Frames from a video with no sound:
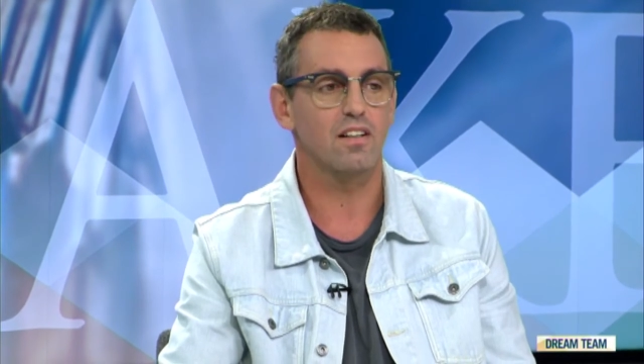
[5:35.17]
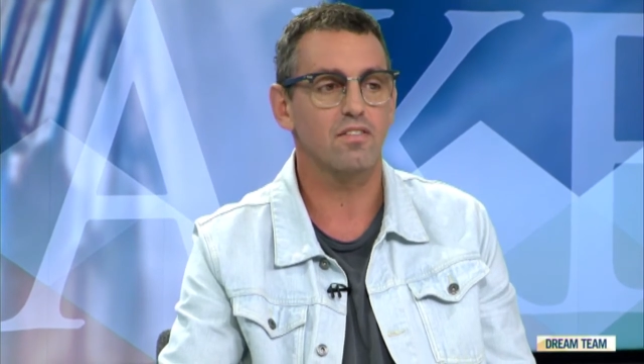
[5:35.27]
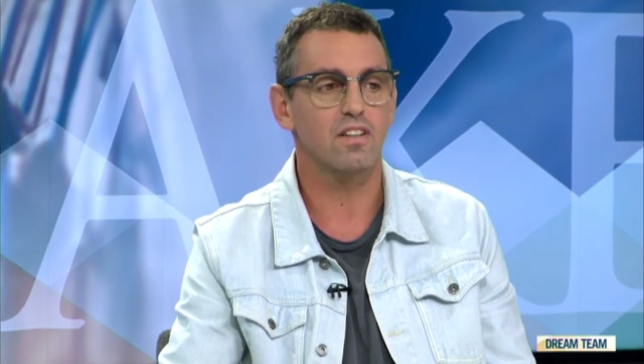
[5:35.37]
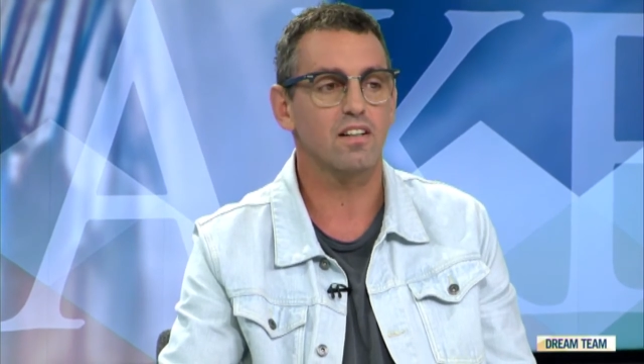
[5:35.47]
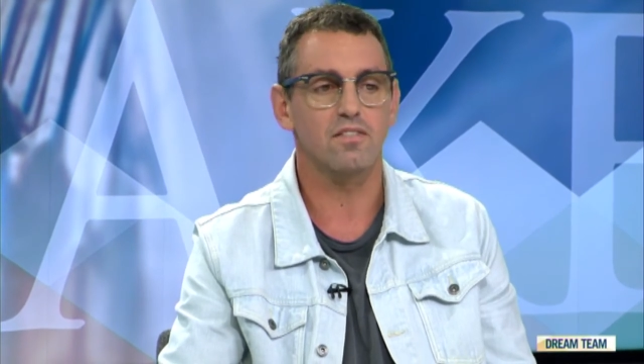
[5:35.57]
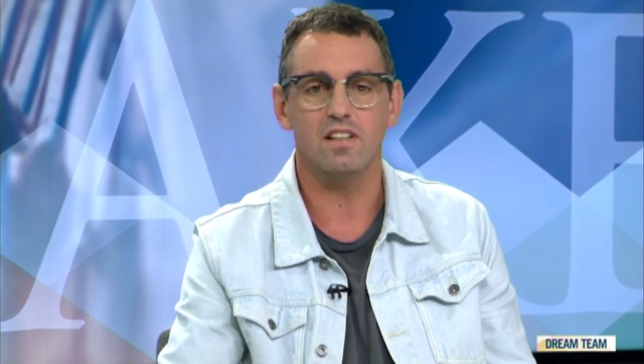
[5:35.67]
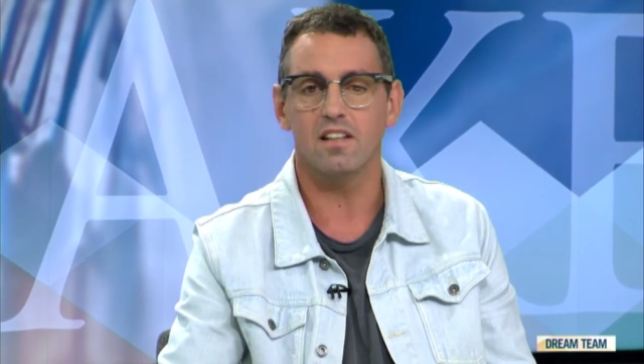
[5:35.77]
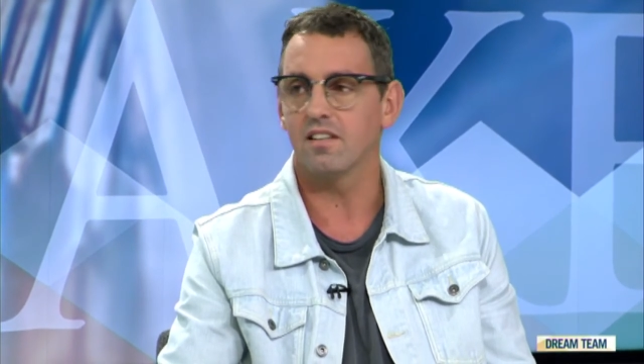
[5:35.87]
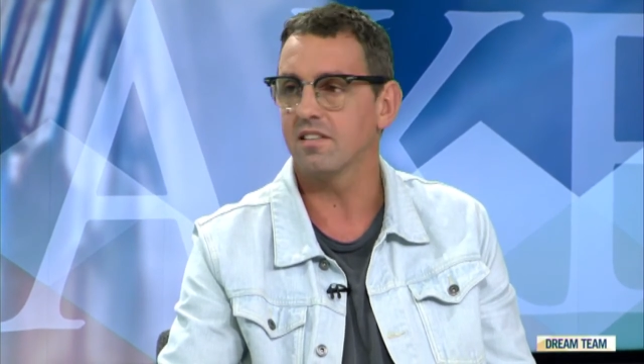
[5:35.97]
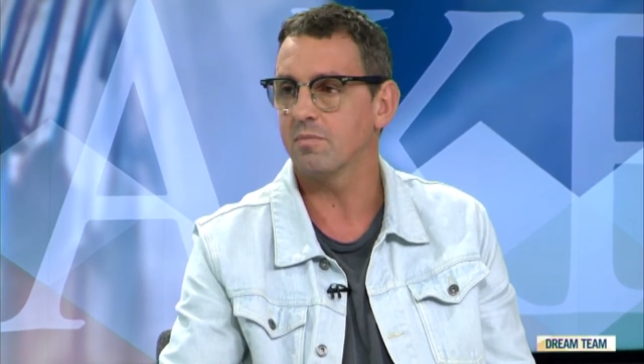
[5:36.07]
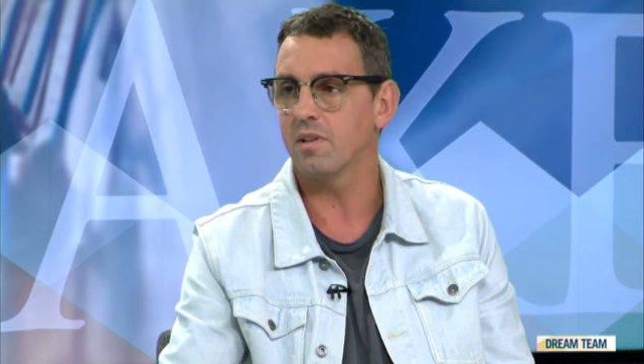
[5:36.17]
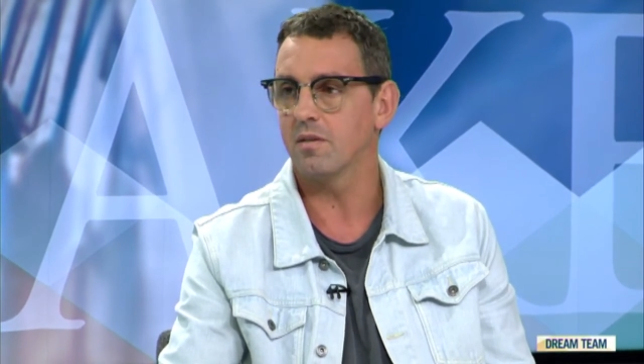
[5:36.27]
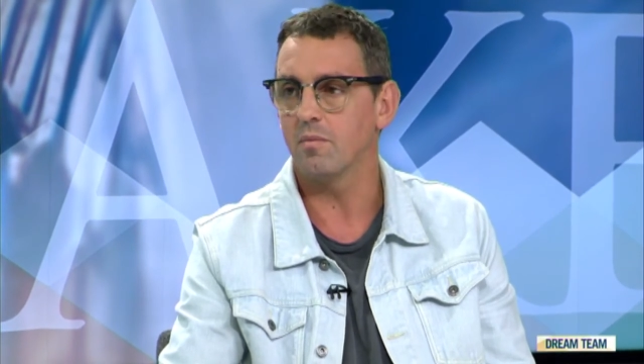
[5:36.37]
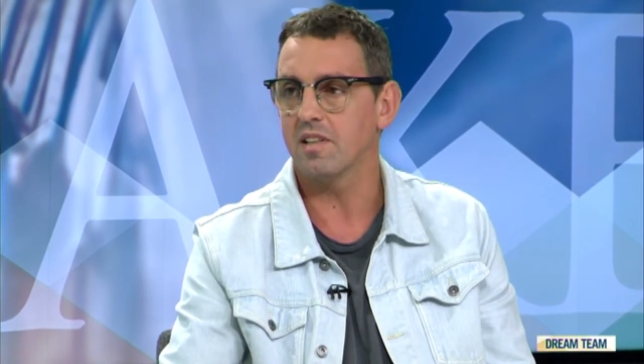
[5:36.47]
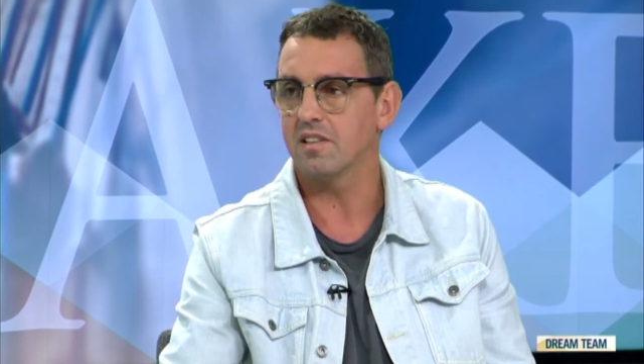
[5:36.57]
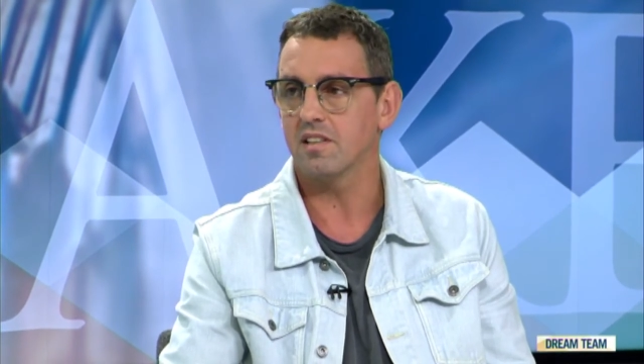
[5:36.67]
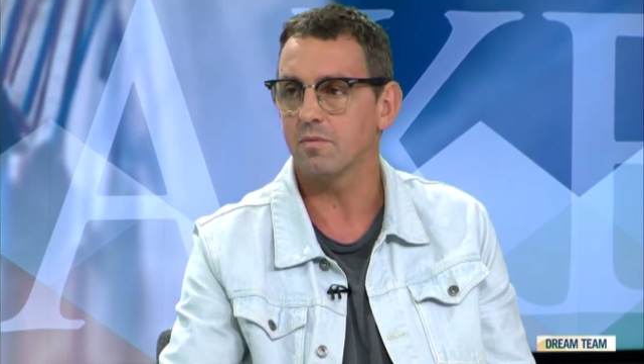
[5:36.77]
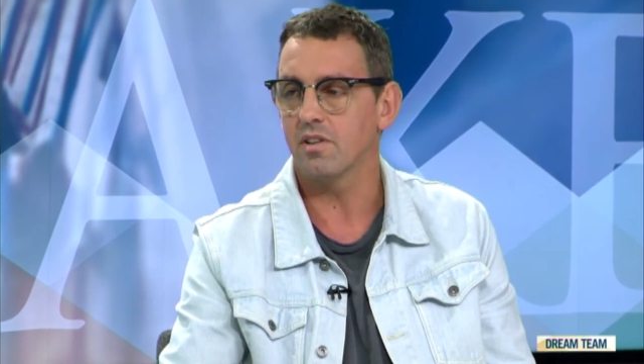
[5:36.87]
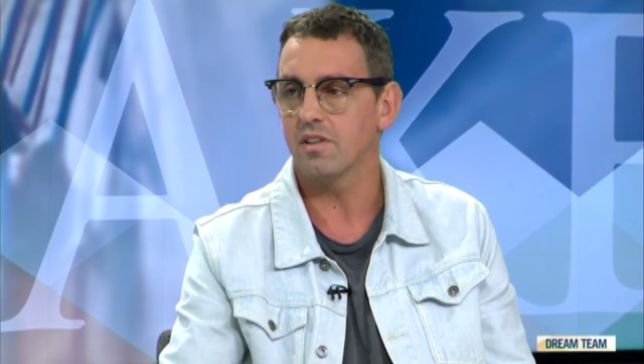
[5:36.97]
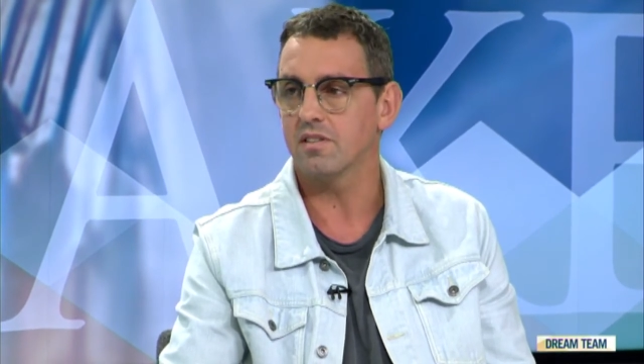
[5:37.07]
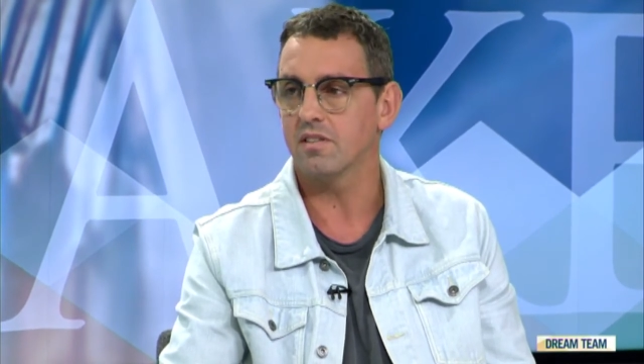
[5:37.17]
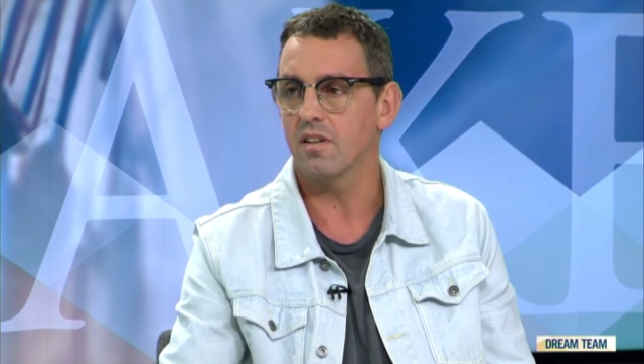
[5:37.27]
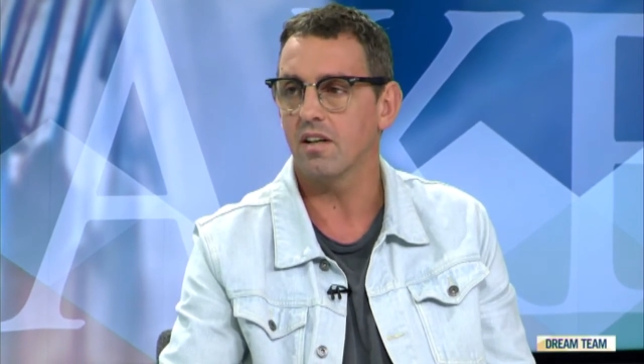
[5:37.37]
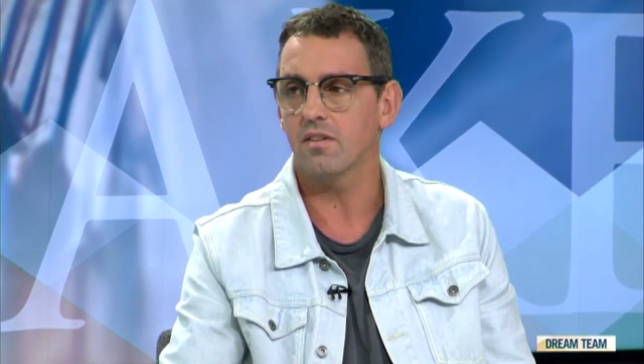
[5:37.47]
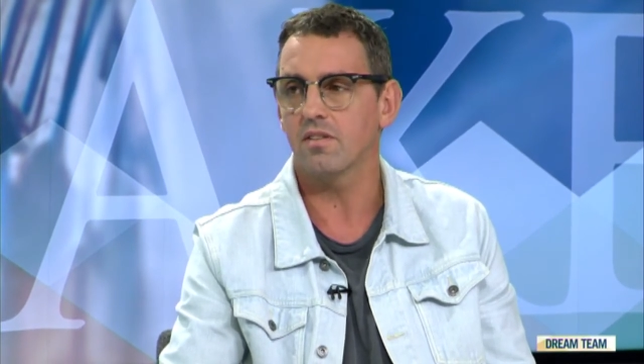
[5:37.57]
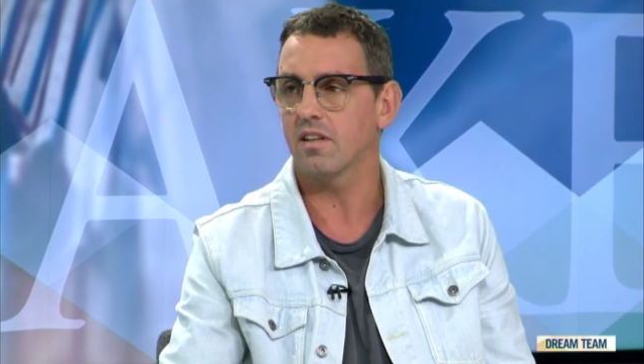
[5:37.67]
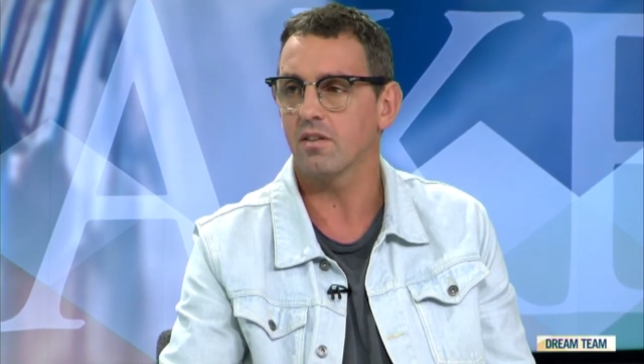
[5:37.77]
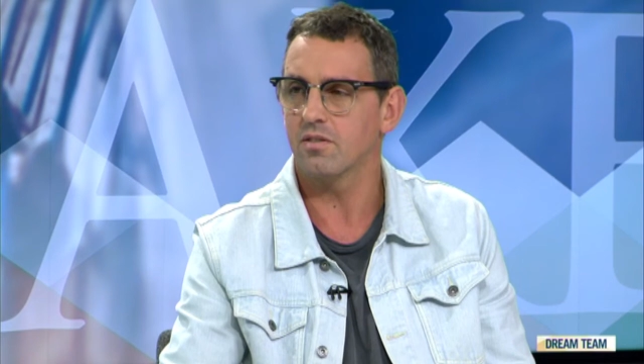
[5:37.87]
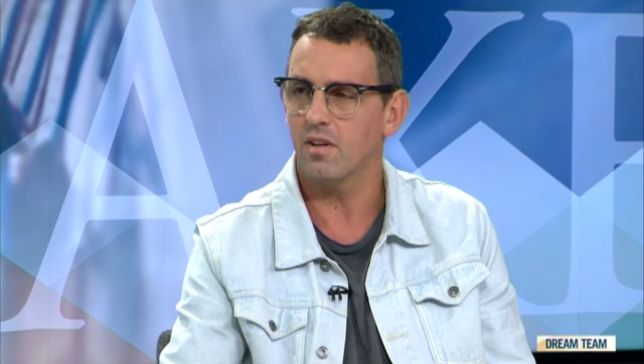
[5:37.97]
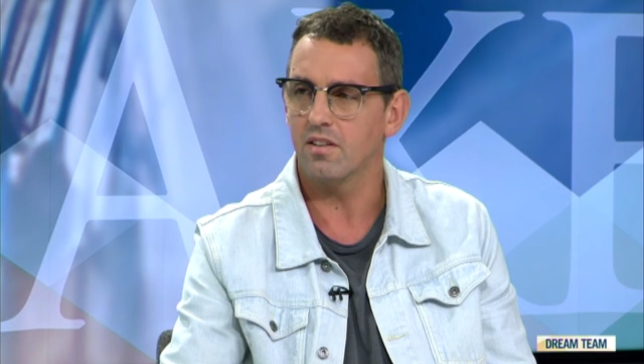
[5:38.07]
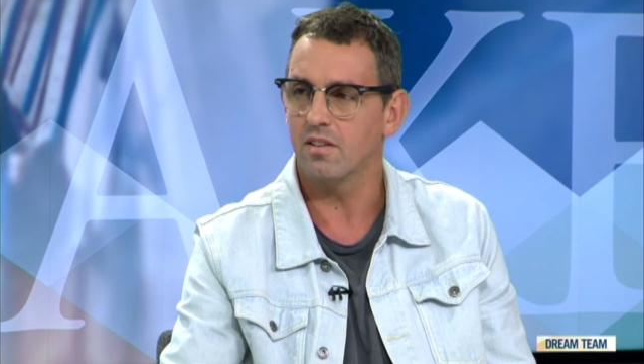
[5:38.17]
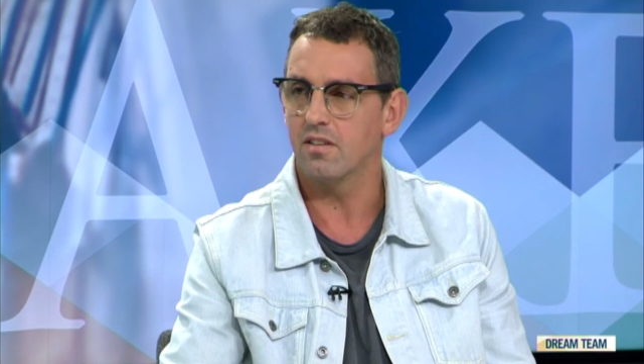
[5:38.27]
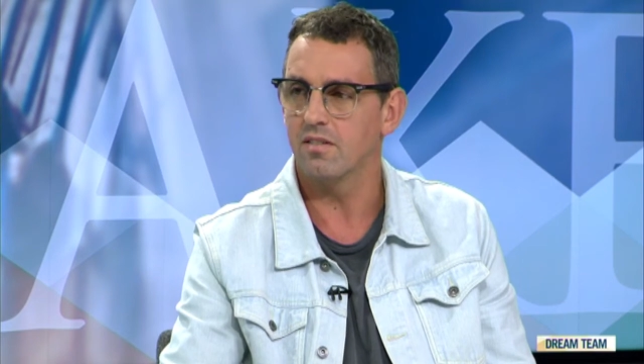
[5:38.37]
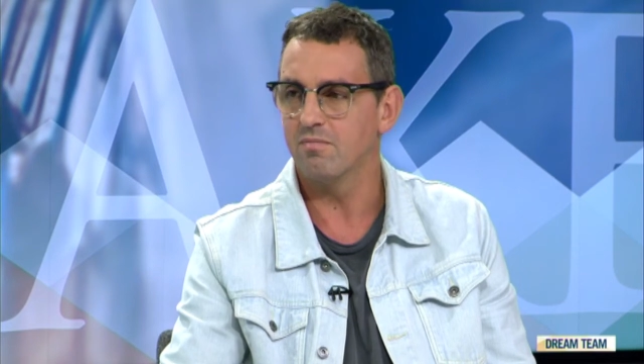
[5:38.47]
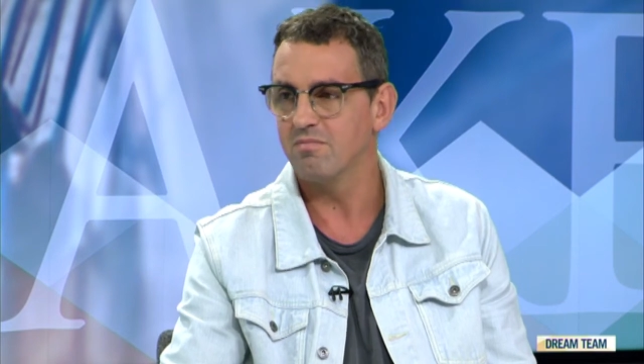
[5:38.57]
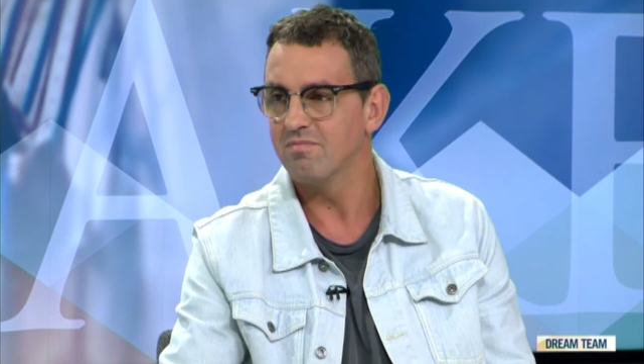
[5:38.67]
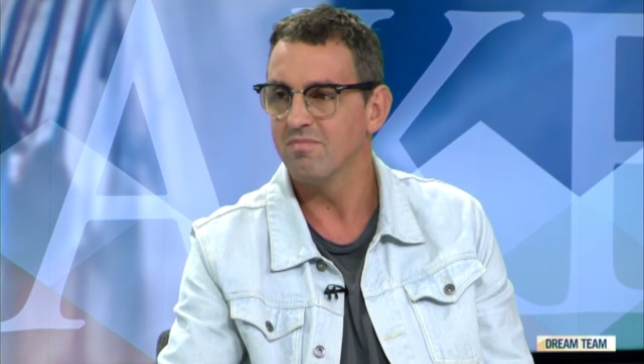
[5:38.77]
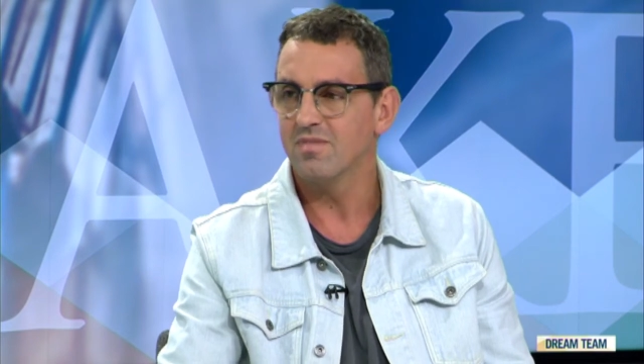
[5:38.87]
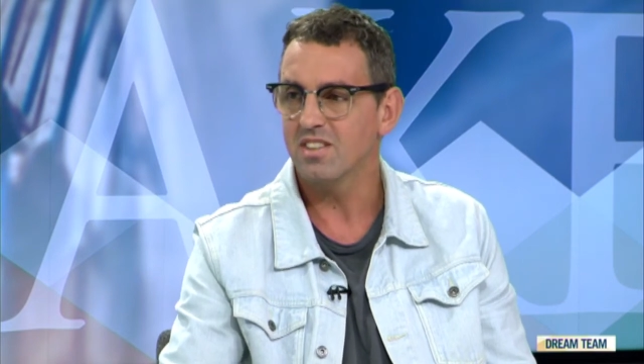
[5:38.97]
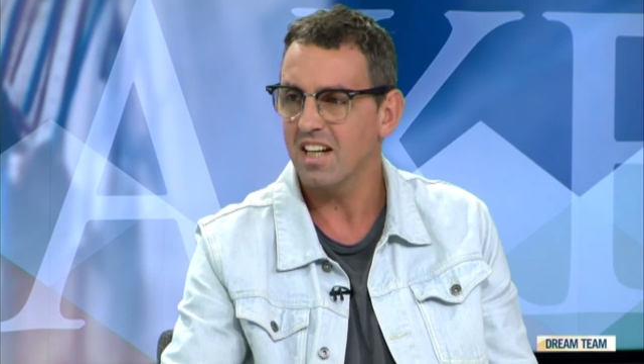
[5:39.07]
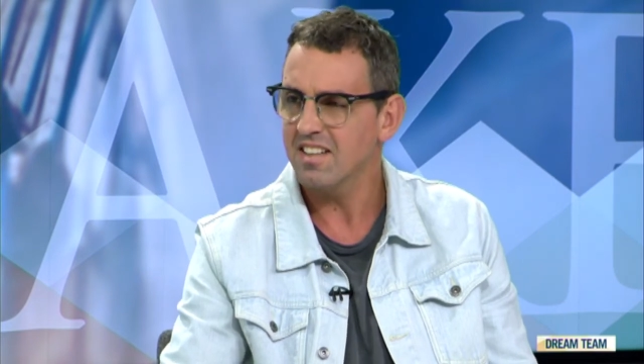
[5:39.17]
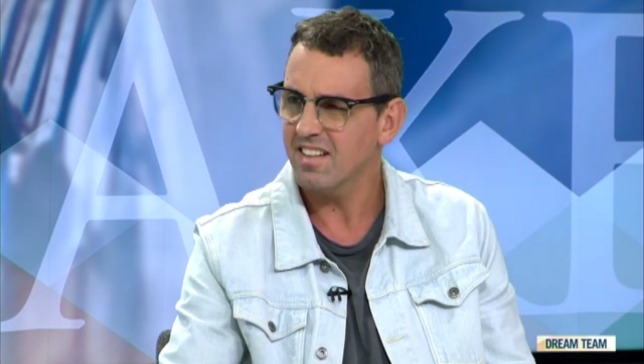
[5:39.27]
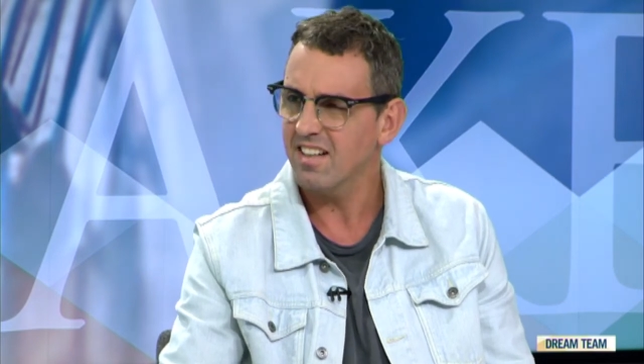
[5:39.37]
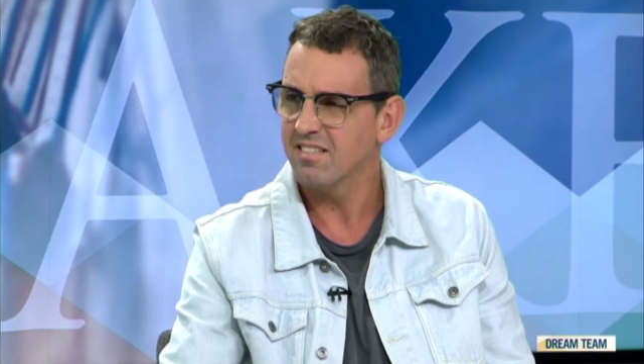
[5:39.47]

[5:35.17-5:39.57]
everything I've done has been an amazing experience, and I don't think I'd try and change that.